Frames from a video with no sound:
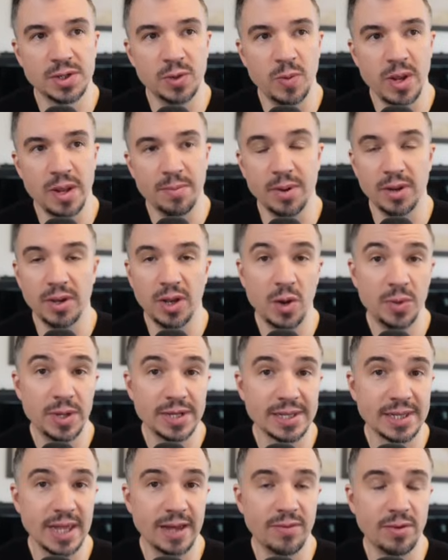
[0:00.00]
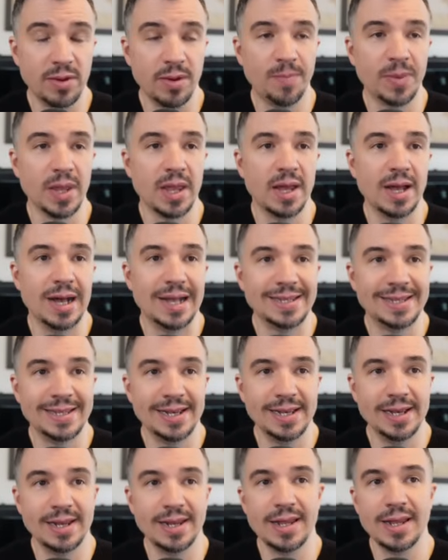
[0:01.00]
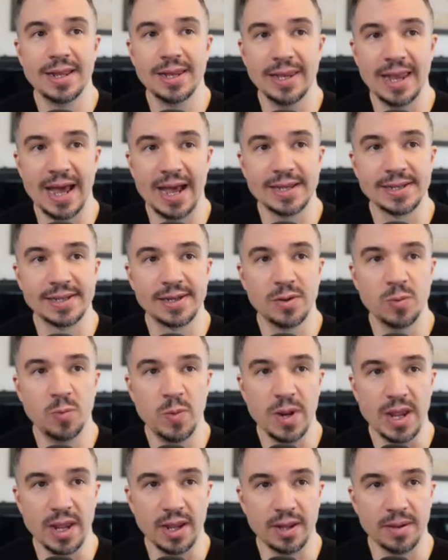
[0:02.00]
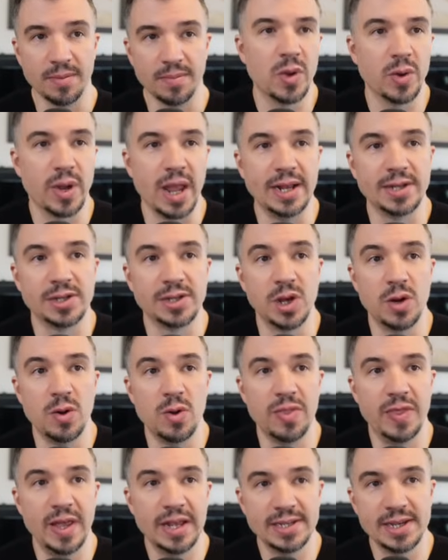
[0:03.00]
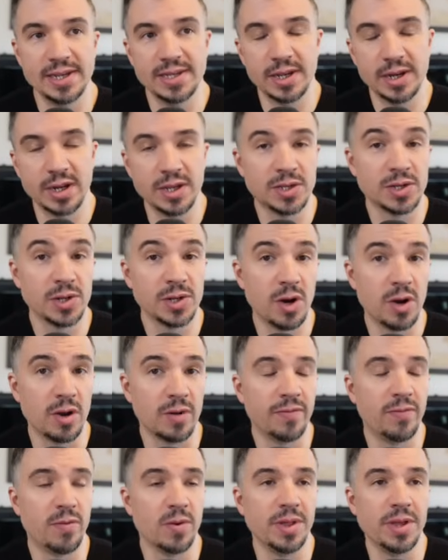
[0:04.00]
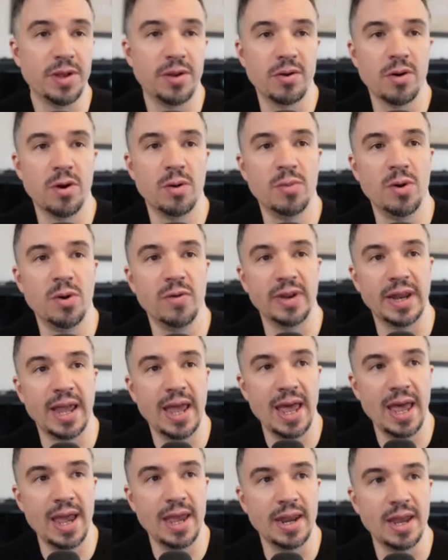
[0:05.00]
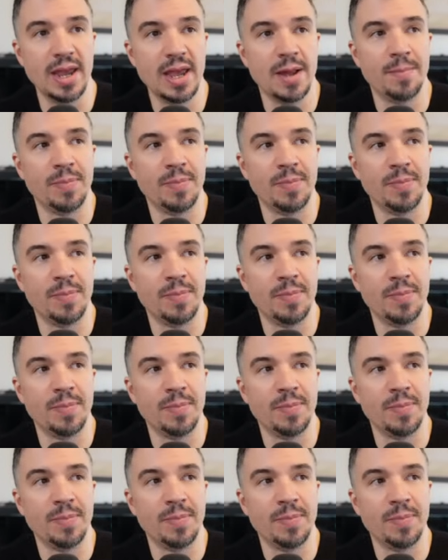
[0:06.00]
a week below this level until last week. Okay, so this is the concern for the Euro moving ahead,